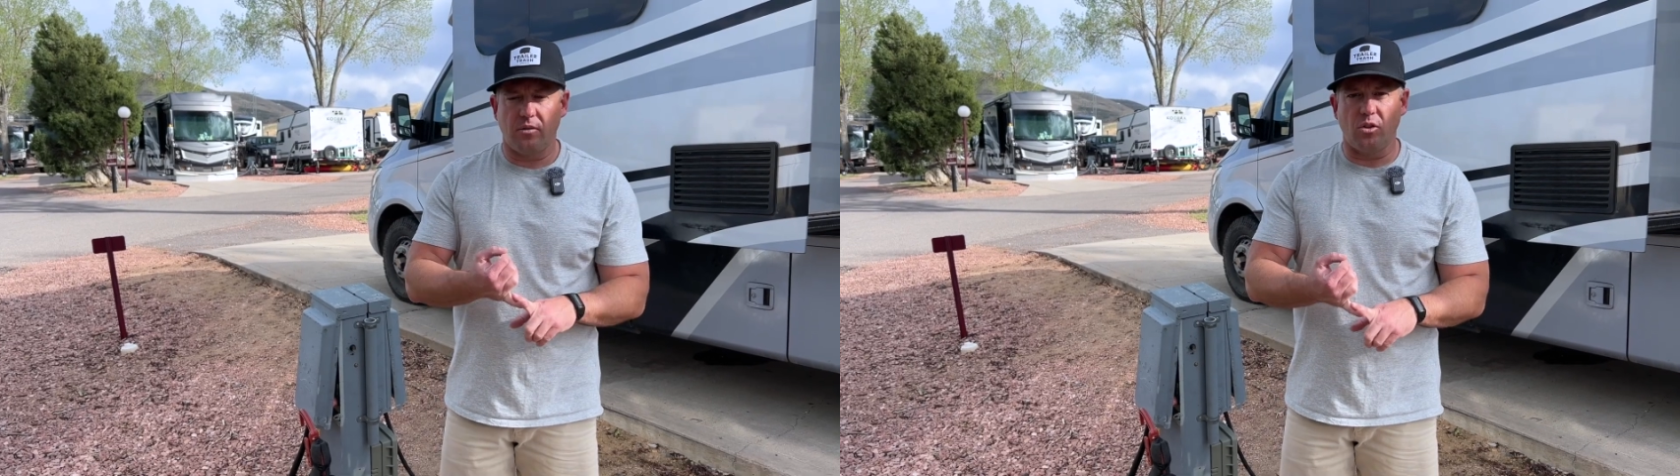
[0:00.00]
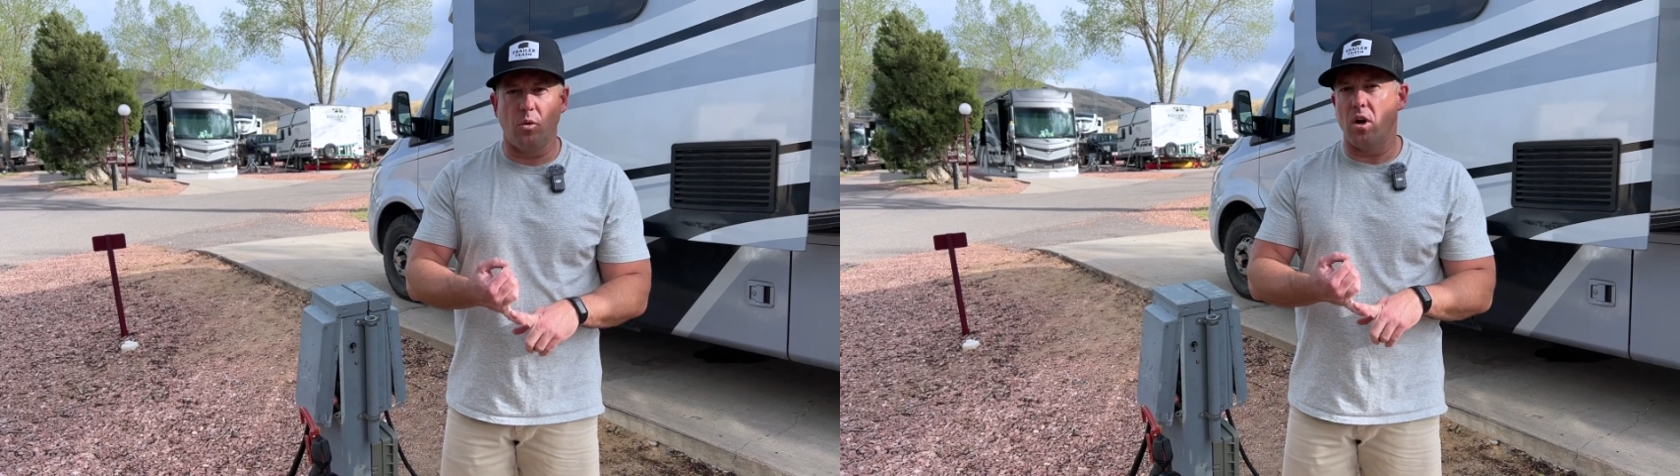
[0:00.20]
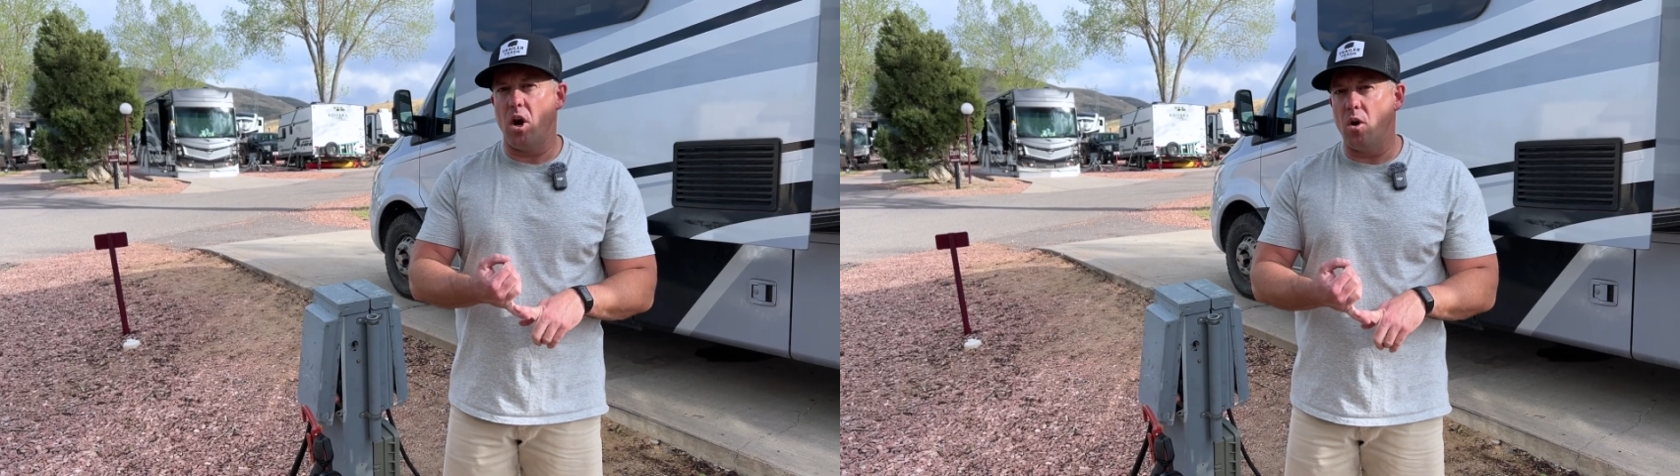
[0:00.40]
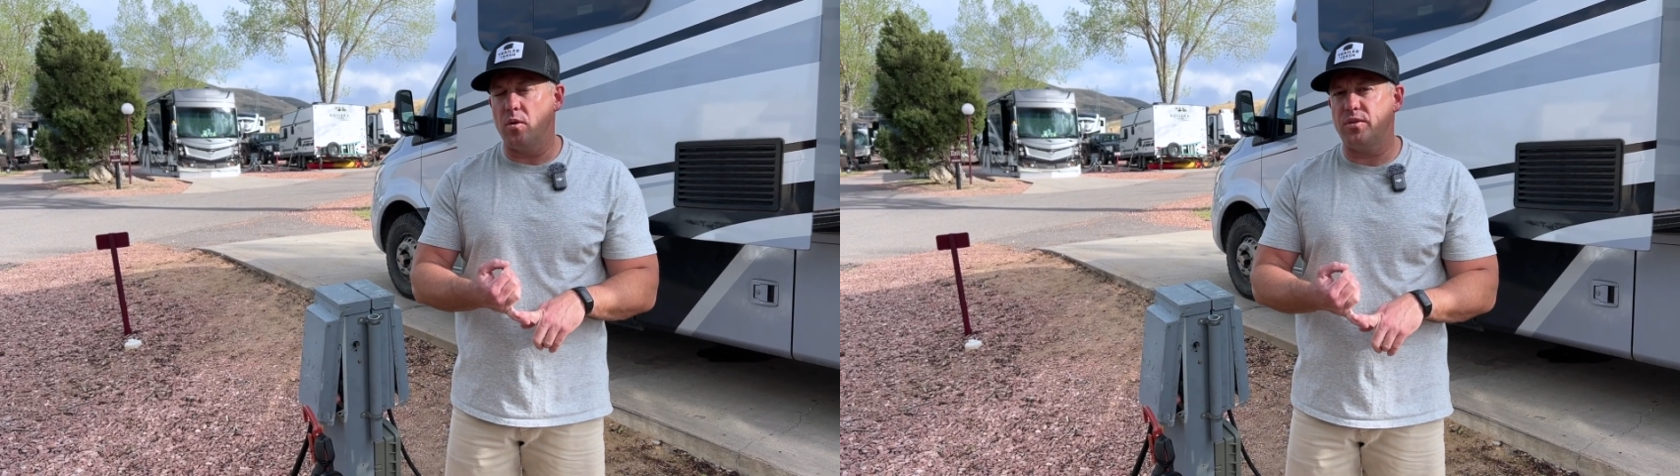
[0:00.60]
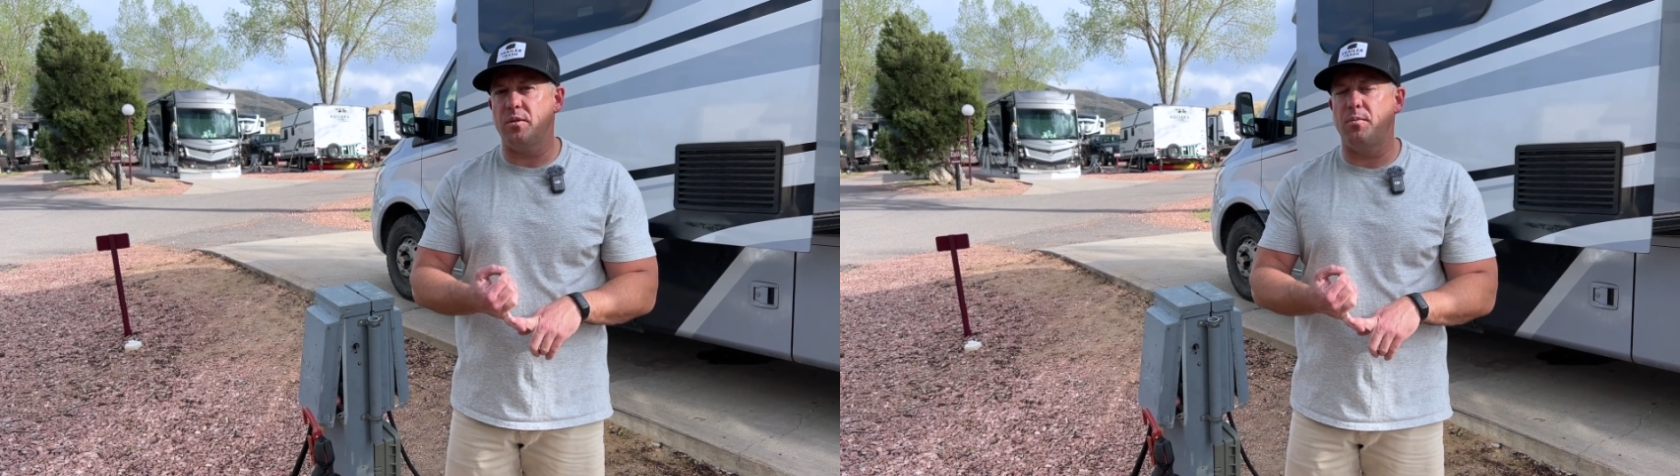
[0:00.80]
sewer
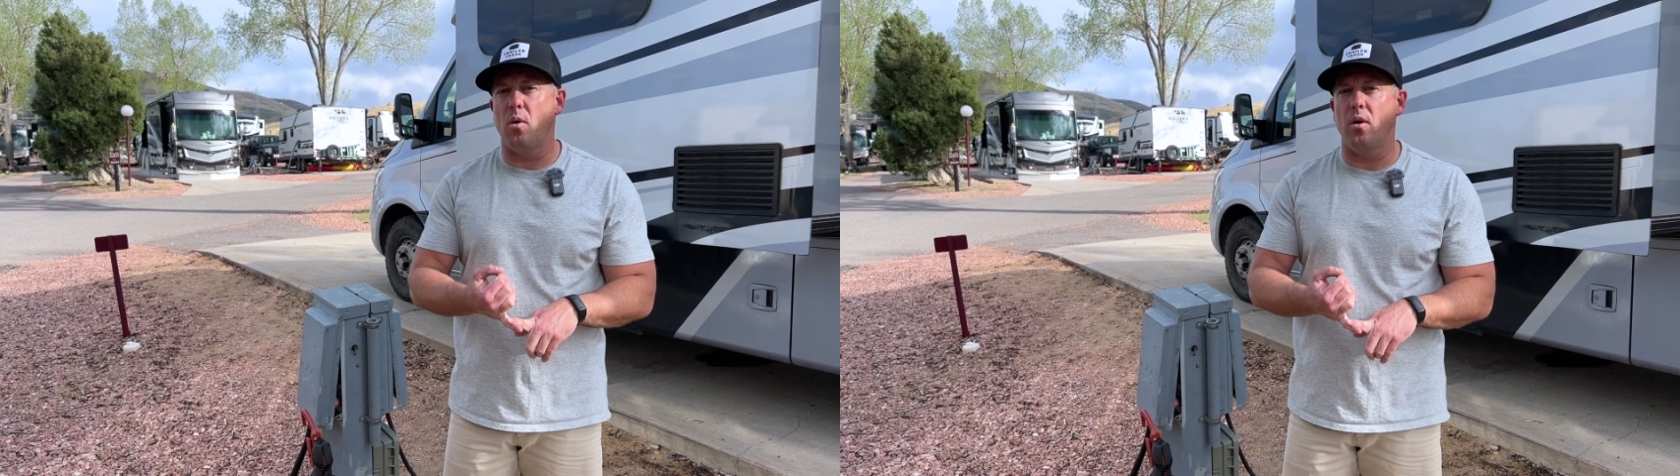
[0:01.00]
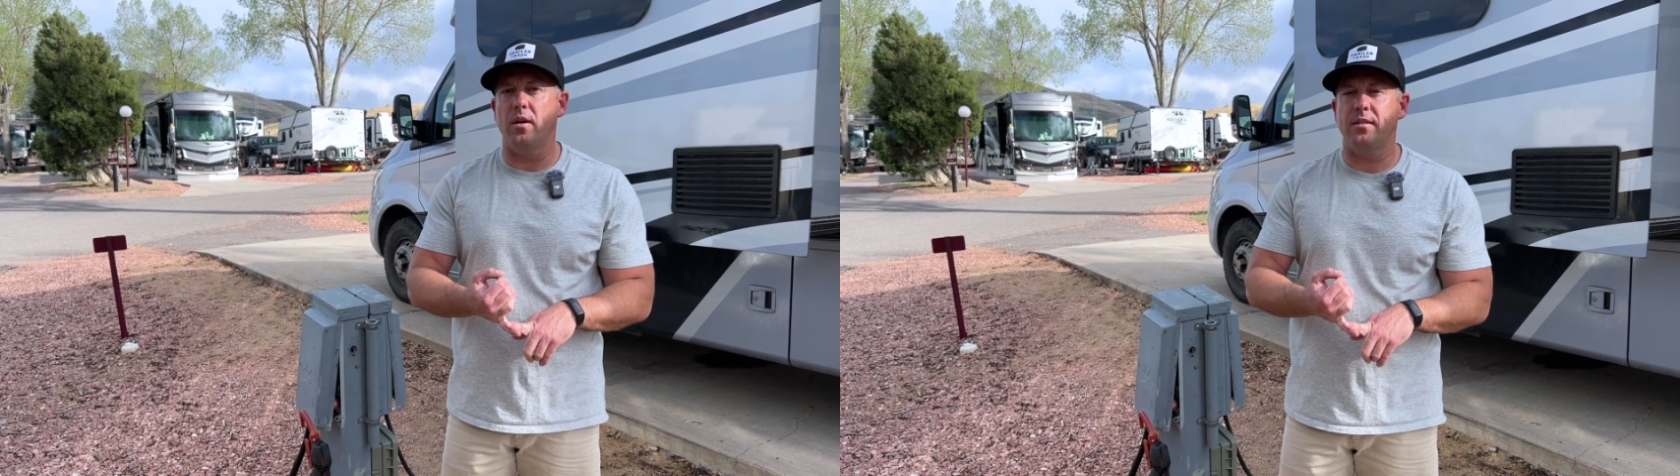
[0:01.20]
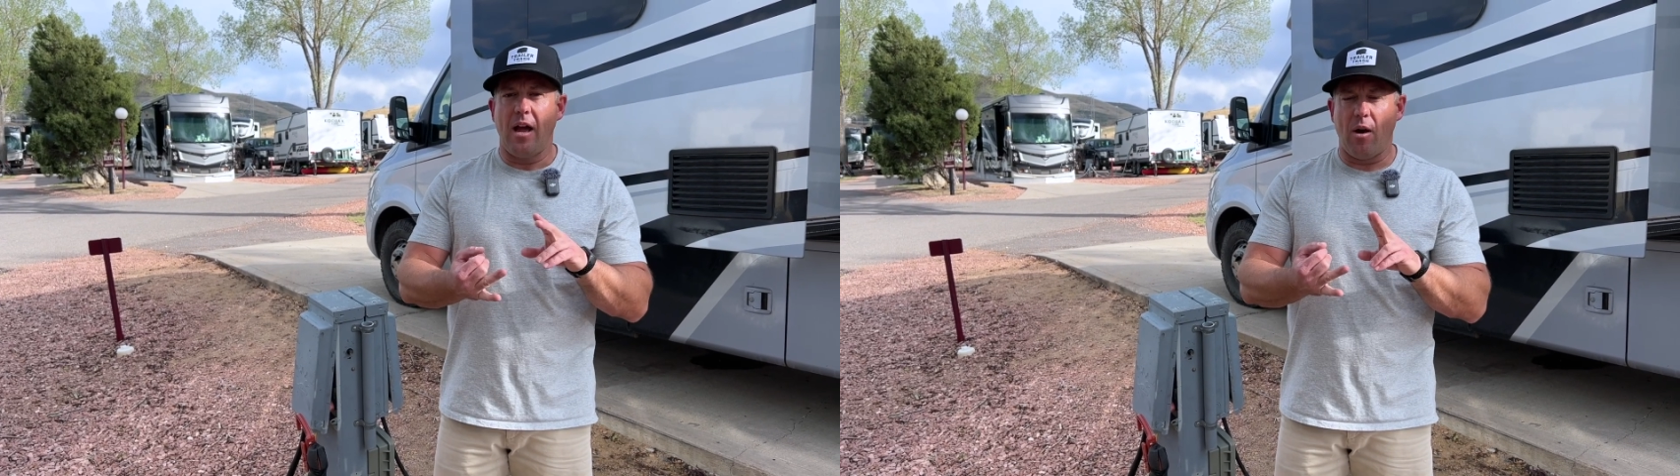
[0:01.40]
hose support,